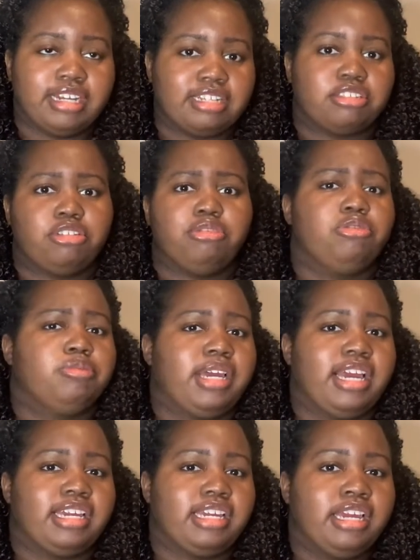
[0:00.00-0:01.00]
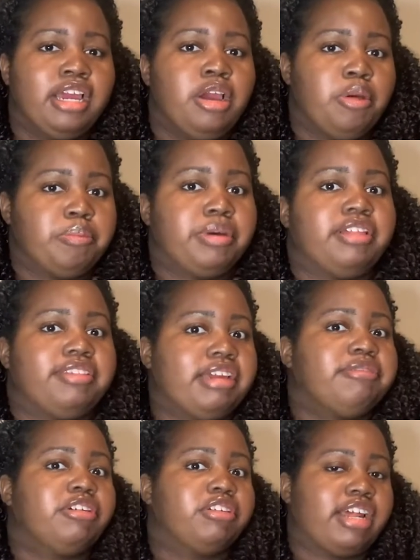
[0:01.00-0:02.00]
too baggy, but they
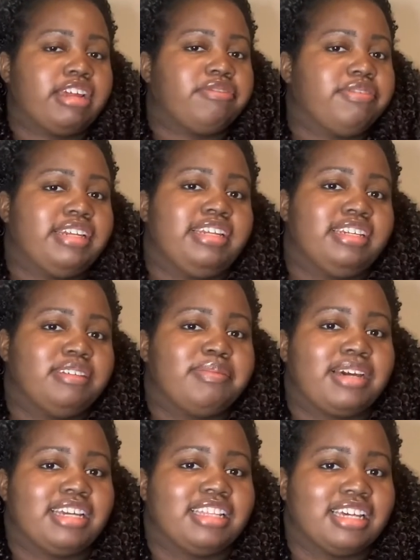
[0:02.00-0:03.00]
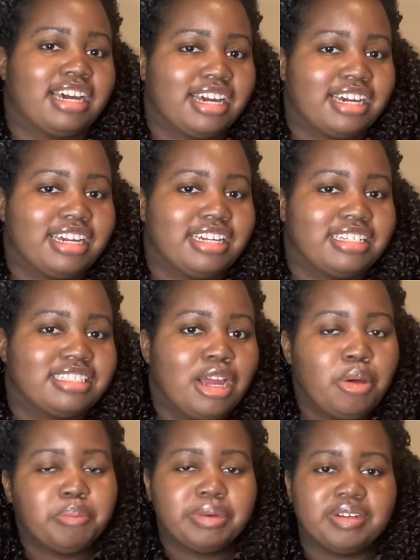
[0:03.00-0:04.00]
were like fitting my thighs,
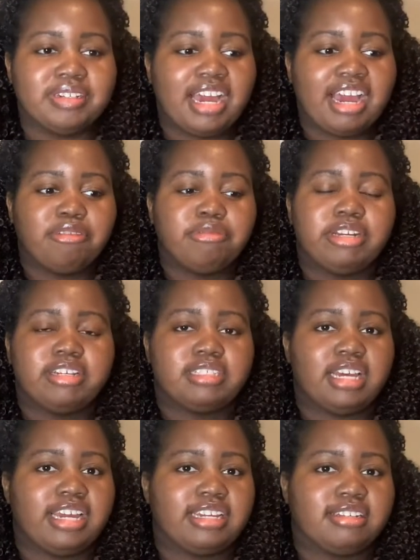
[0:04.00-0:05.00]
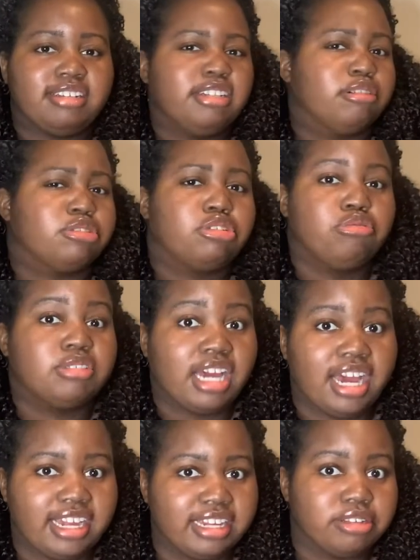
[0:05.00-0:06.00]
but not where it's like, you know, too
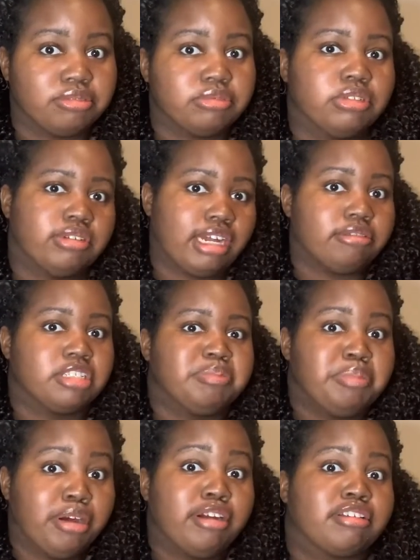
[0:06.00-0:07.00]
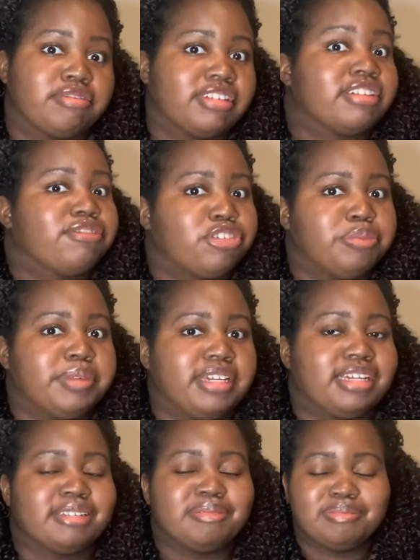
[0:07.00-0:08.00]
tight. So that was perfect for
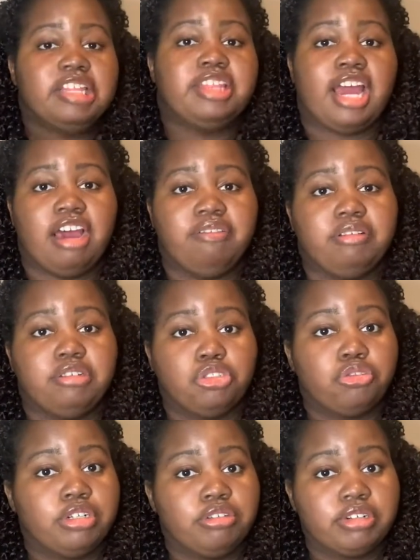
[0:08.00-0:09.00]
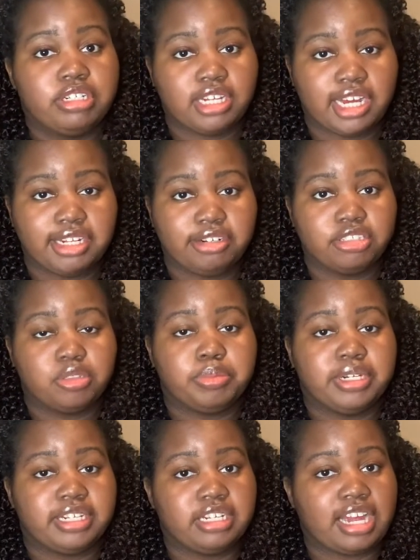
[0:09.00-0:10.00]
me. The outfit was $21,
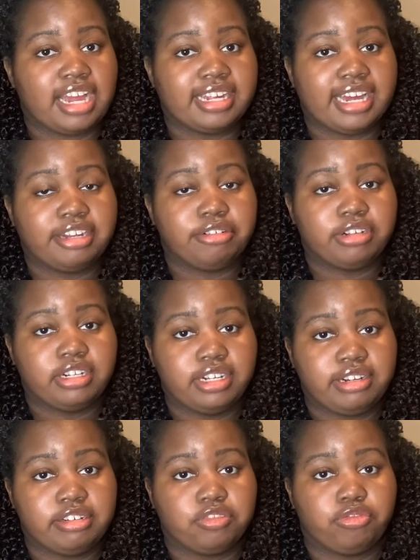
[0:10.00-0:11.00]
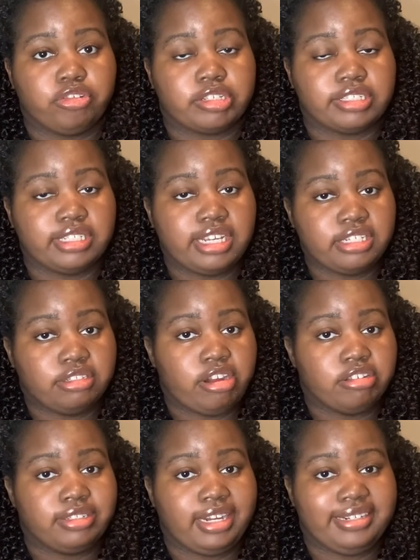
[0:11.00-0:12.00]
but I got it on clearance for
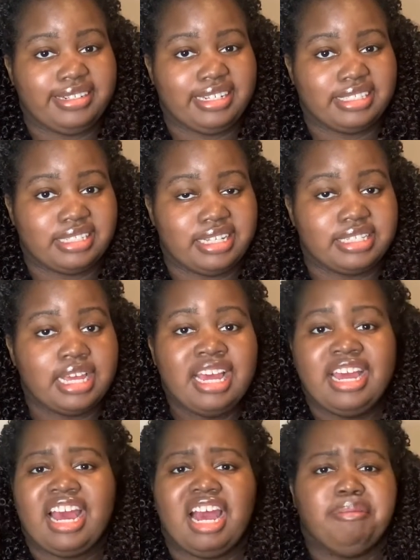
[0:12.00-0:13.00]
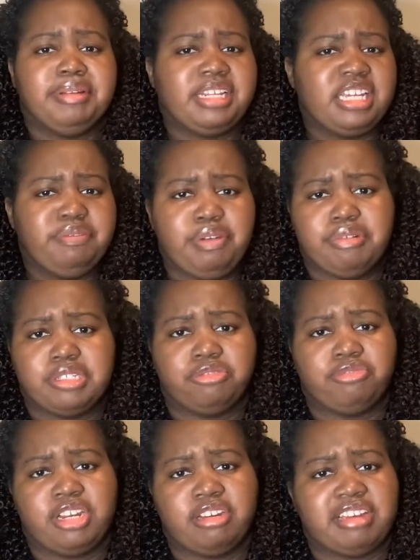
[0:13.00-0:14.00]
$6.88. I believe it was
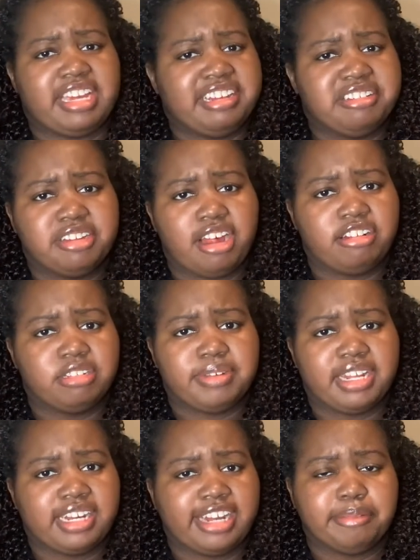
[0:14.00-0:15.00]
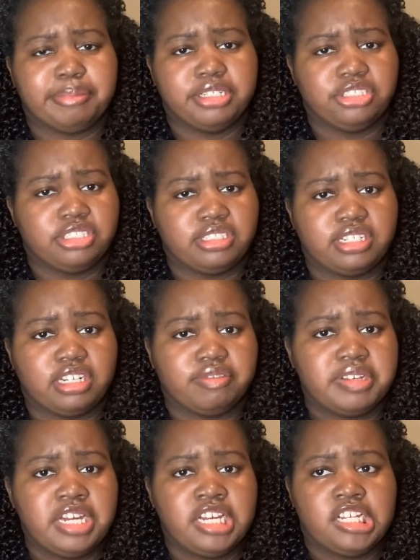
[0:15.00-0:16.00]
around $8, but I got a bunch of stuff.
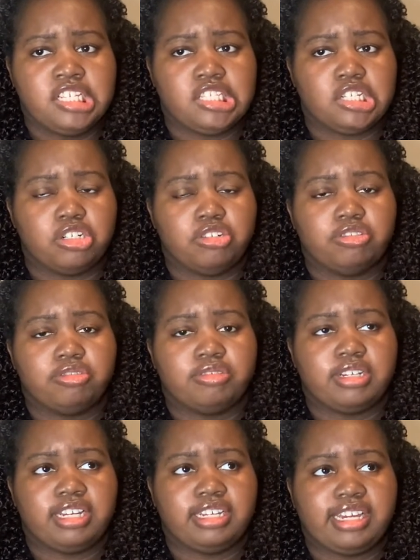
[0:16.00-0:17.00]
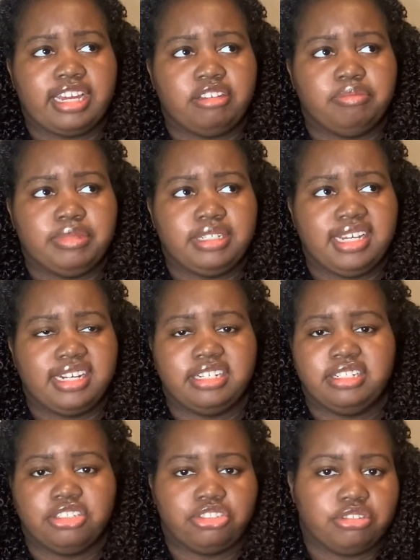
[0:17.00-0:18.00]
So it gave me an
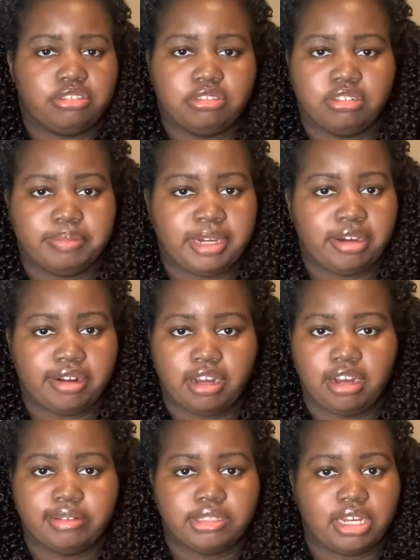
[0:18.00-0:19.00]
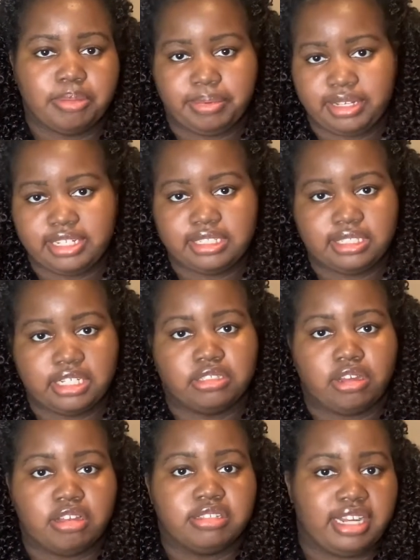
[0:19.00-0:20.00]
additional amount off. So I paid
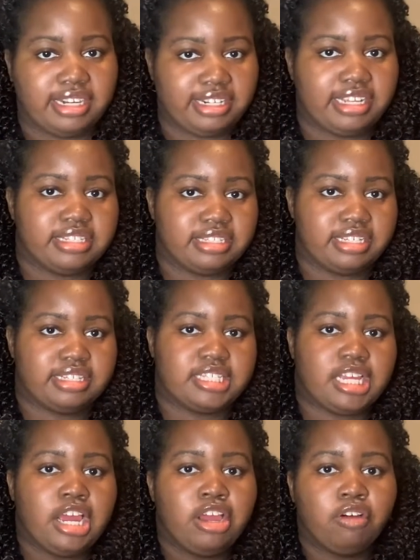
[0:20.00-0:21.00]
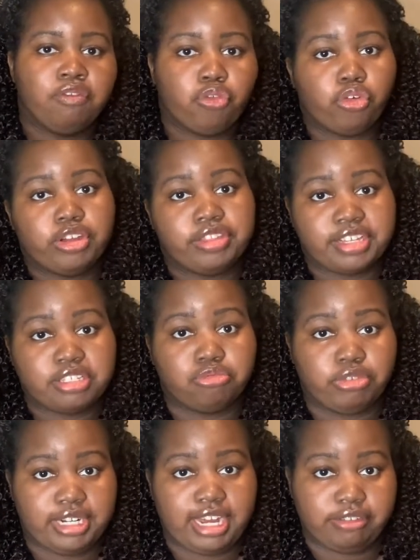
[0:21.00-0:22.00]
$6.88 for this
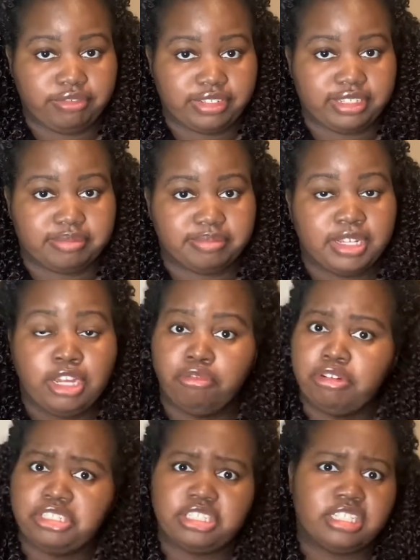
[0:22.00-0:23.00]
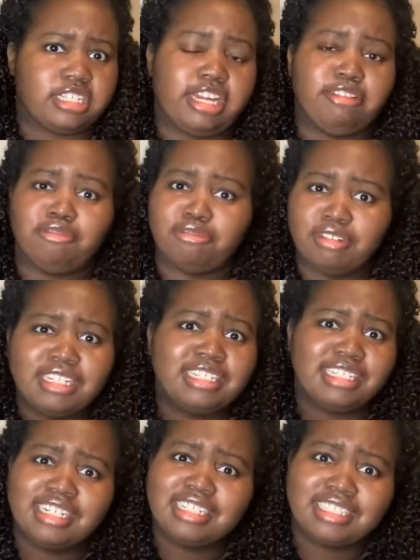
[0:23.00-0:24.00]
one outfit, which is a really
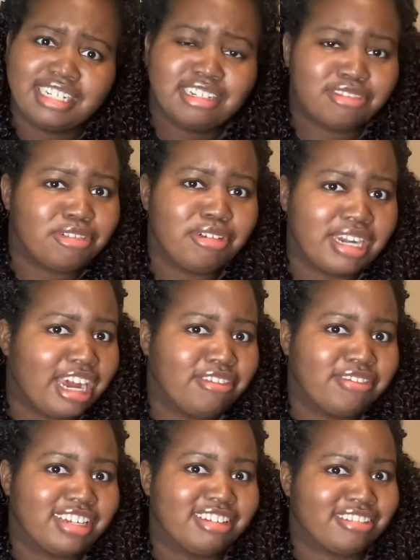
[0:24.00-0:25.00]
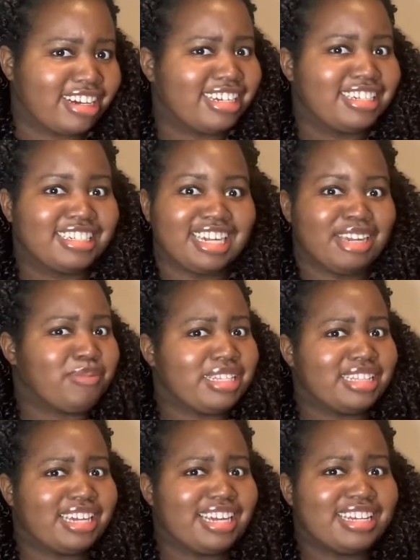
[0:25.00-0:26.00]
good deal for one outfit, right? Can't beat
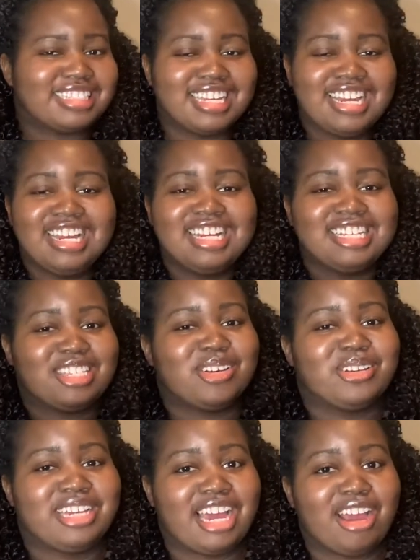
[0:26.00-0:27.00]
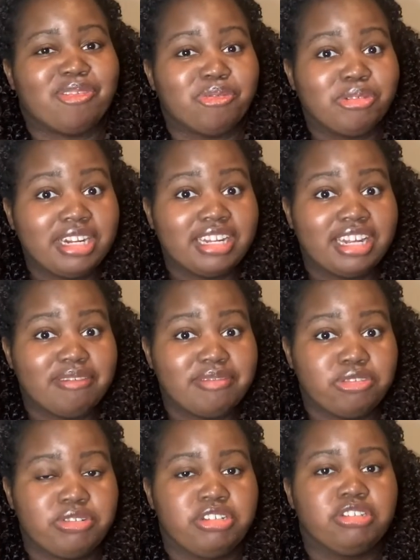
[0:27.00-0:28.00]
that. So yeah, really love
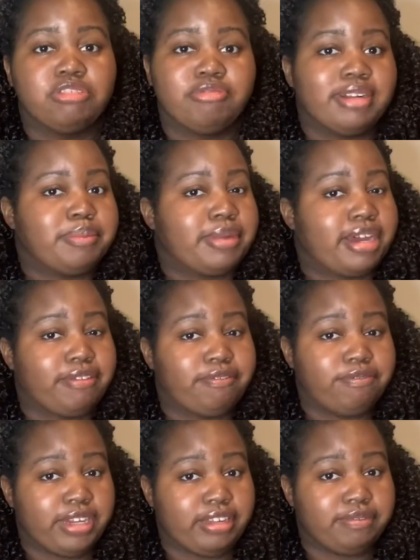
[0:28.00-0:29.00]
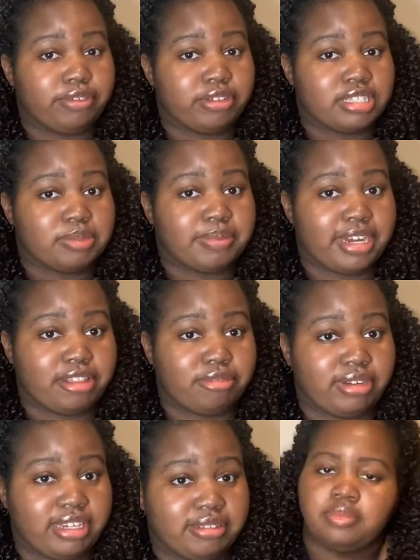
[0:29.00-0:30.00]
this one. This is one of my favorites, by the
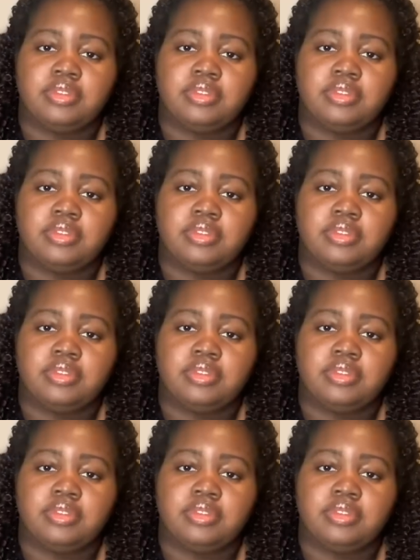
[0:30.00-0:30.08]
way.